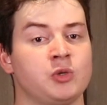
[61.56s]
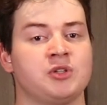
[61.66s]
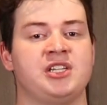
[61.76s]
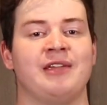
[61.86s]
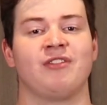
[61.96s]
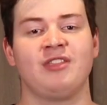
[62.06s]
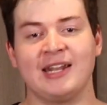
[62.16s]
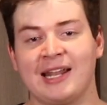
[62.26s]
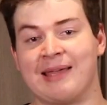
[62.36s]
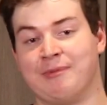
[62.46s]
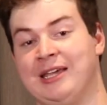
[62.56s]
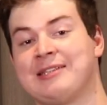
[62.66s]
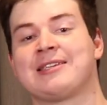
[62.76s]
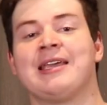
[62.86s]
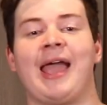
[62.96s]
to achieve thinner
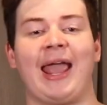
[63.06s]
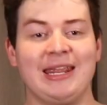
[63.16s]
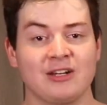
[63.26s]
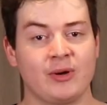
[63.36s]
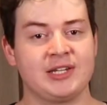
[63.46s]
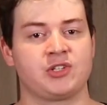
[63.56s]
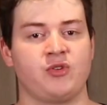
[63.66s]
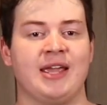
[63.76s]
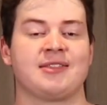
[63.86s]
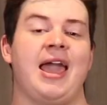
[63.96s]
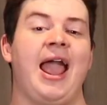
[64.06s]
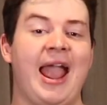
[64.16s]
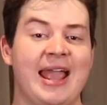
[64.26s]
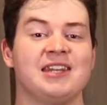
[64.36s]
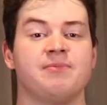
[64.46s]
laminates, increase strength,
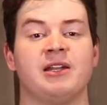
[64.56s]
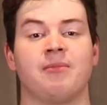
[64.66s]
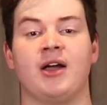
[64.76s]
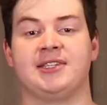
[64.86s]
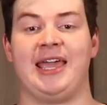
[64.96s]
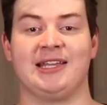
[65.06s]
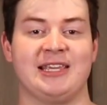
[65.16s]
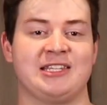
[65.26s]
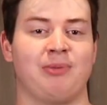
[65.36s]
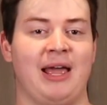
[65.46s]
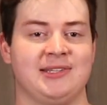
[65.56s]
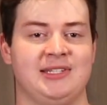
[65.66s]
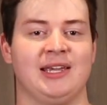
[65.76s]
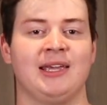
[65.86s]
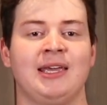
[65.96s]
and minimize excess plastic.